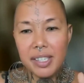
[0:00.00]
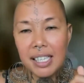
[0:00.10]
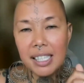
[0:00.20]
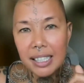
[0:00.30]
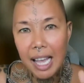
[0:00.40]

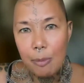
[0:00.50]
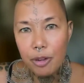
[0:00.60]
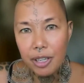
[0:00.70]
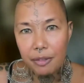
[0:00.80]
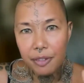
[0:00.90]
was the
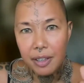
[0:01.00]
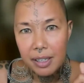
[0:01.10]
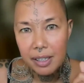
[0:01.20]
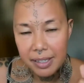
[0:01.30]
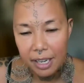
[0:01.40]
collaborative
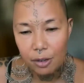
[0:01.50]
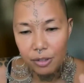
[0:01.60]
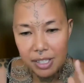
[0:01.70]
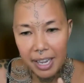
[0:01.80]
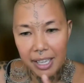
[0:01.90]

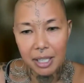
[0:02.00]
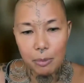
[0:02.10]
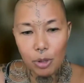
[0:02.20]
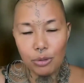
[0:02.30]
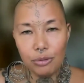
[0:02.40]
sacred
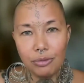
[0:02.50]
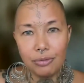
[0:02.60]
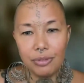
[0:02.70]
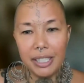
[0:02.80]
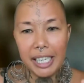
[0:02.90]
scaling model,
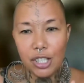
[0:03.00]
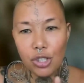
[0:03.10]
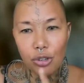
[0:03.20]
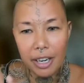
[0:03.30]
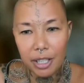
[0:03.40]
the
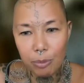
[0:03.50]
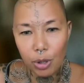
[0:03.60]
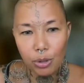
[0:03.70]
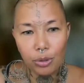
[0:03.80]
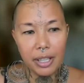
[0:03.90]

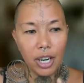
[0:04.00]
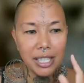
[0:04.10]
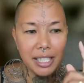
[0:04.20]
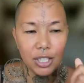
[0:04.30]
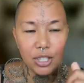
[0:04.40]
integrated model
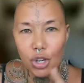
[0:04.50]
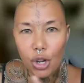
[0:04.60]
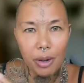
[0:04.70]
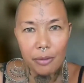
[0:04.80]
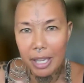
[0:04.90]
that I didn't
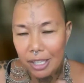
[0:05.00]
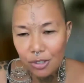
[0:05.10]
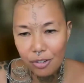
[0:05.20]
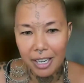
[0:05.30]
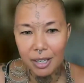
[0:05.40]
know I
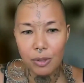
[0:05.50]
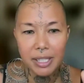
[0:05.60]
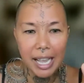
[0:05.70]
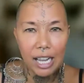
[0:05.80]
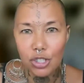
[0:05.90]

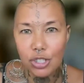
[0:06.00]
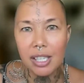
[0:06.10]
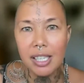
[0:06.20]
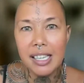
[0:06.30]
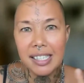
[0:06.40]
integrated was
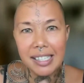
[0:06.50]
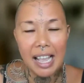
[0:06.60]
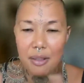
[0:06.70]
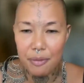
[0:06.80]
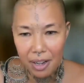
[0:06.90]
actually
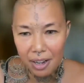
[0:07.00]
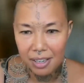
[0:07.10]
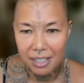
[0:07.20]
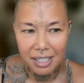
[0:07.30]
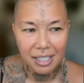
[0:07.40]

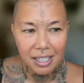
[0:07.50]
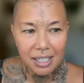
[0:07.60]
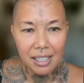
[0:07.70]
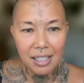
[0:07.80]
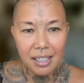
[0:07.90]
savior
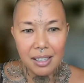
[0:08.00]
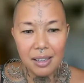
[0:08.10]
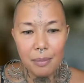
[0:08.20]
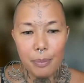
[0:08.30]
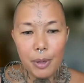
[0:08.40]

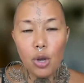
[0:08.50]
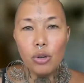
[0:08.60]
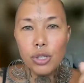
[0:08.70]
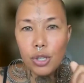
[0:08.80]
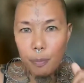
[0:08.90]

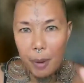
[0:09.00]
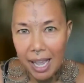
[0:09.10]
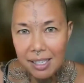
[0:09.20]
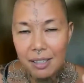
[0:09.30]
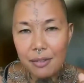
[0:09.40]
because of
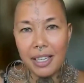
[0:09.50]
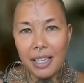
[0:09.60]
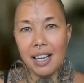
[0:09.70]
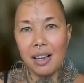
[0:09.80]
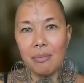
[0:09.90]
passive
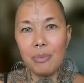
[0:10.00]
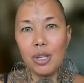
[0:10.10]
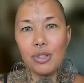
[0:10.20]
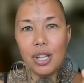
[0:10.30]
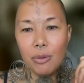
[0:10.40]
income,
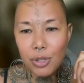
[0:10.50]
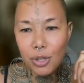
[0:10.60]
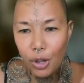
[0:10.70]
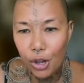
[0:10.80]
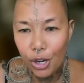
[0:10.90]
because I
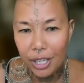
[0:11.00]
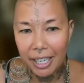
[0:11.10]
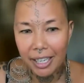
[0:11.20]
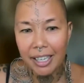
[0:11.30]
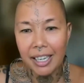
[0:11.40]
was
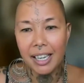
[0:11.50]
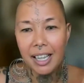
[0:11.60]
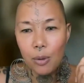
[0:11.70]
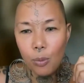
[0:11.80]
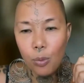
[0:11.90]
earning